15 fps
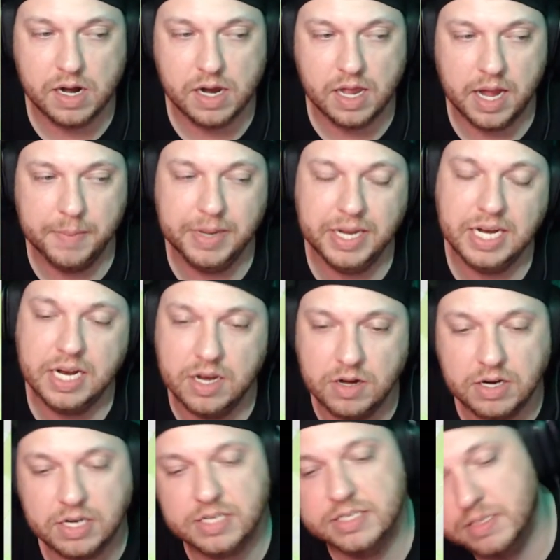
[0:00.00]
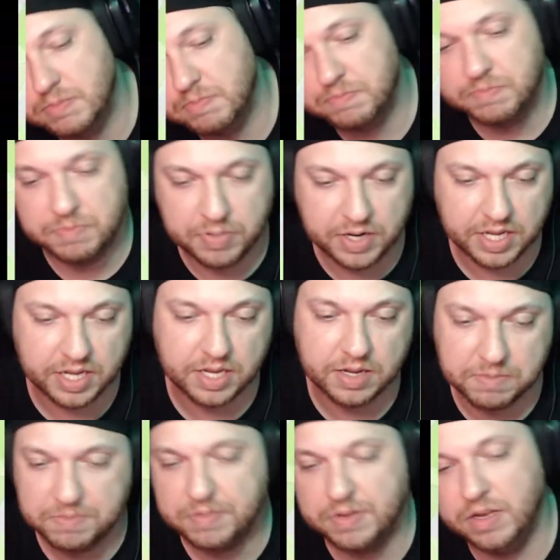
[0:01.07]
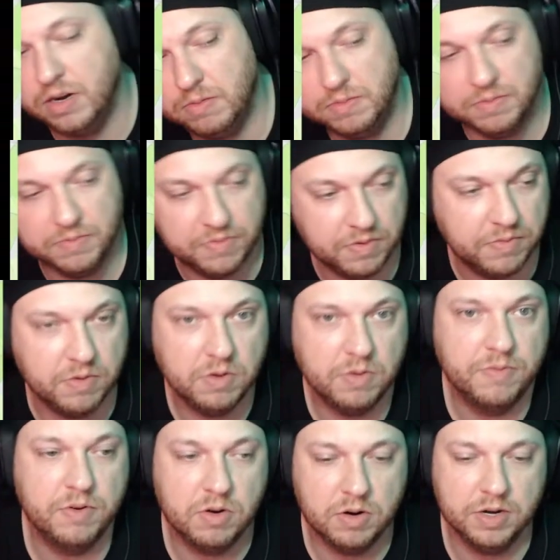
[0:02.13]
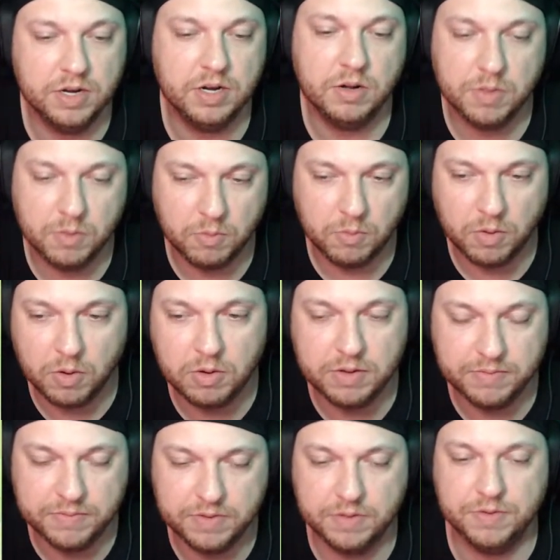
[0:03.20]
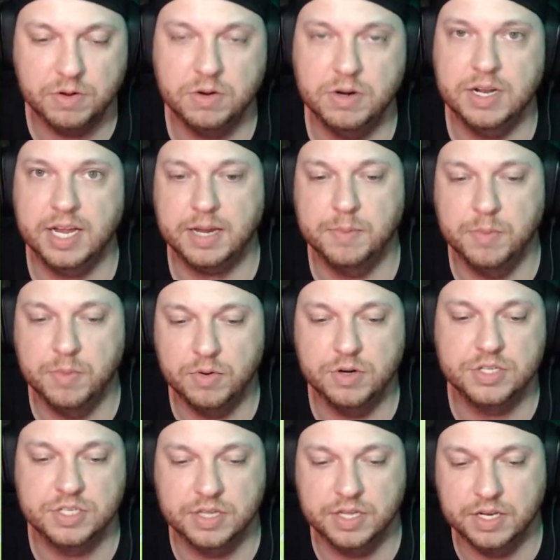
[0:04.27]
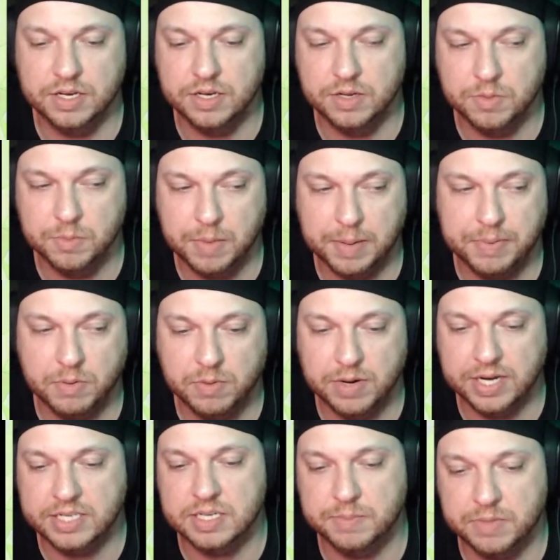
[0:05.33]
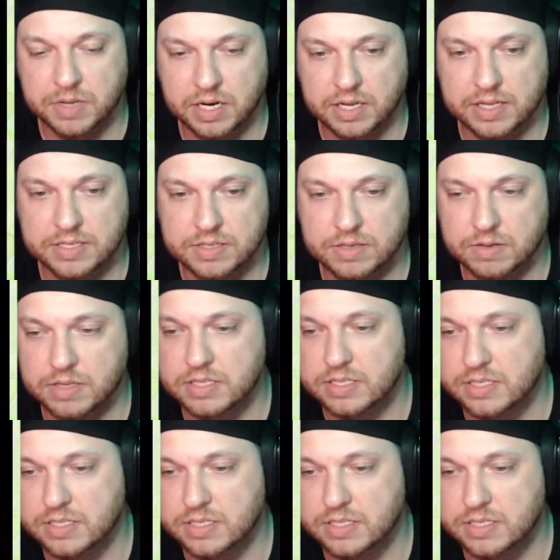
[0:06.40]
I mean, it looks pretty, you know, for you know, the role, if you're like a merchant, then you might be wearing something like this, so this is